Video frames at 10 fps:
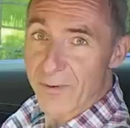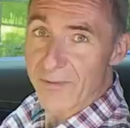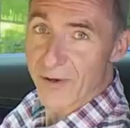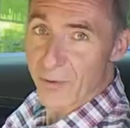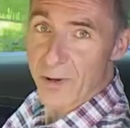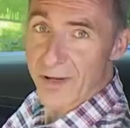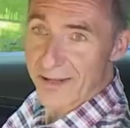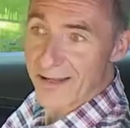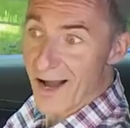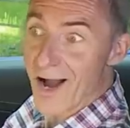with the
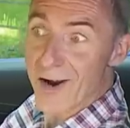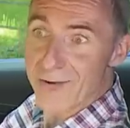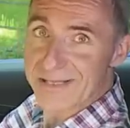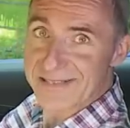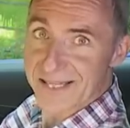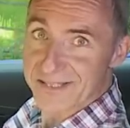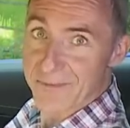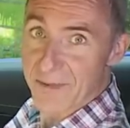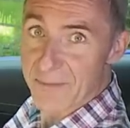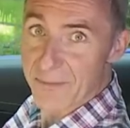quirky iris setup
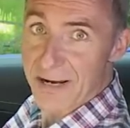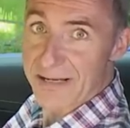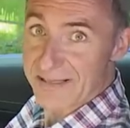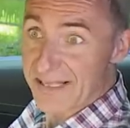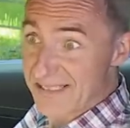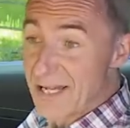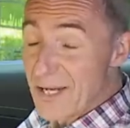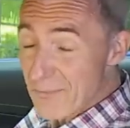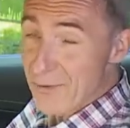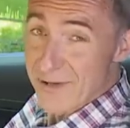that the brand has
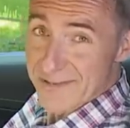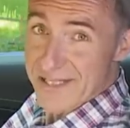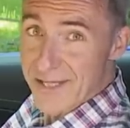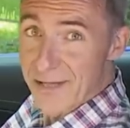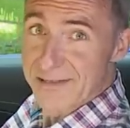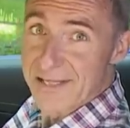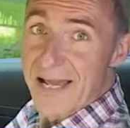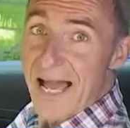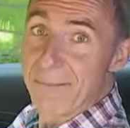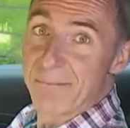previously used
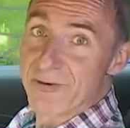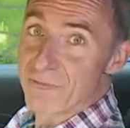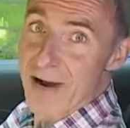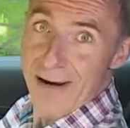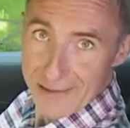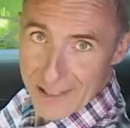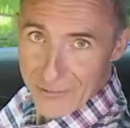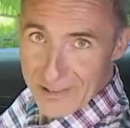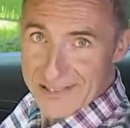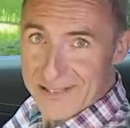and been roundly
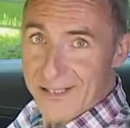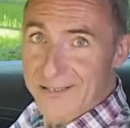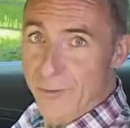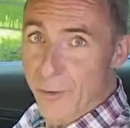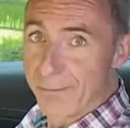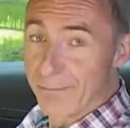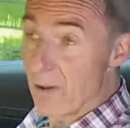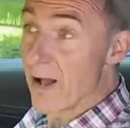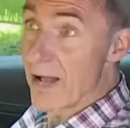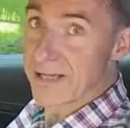criticised for
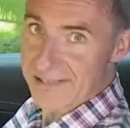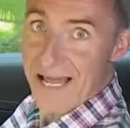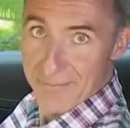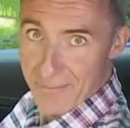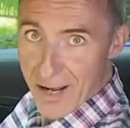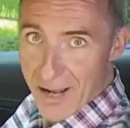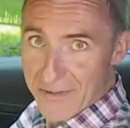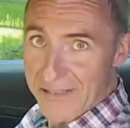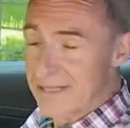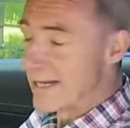by us and by
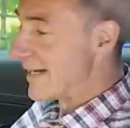others.